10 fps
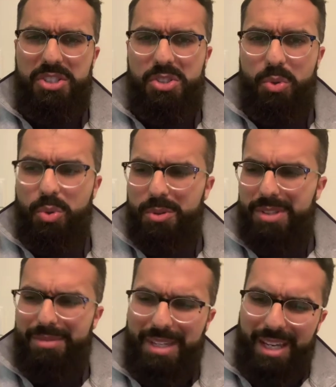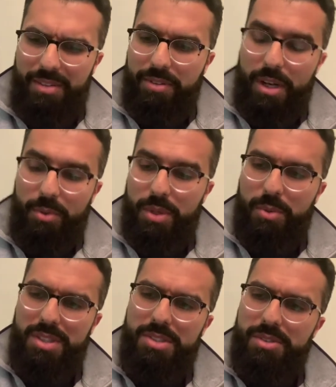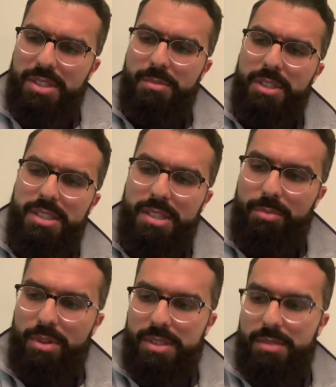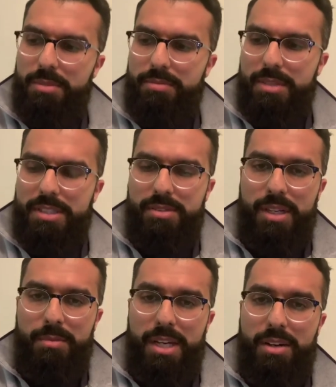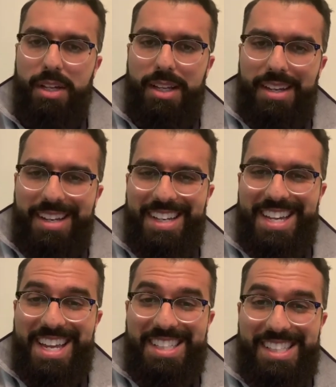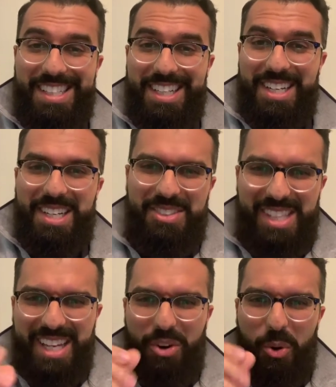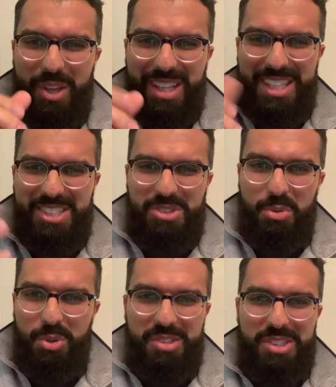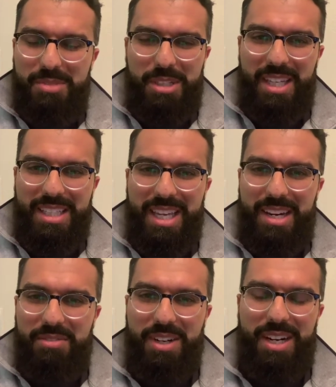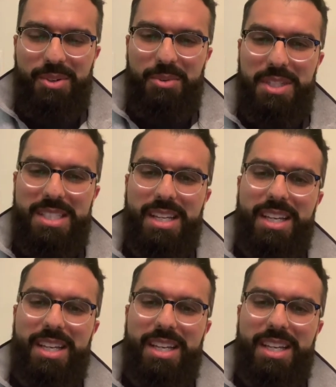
stools, I forgot what it was, USMLE step 1, somebody, med student, help me out. It was like oily stools or something like that, I forgot what it was.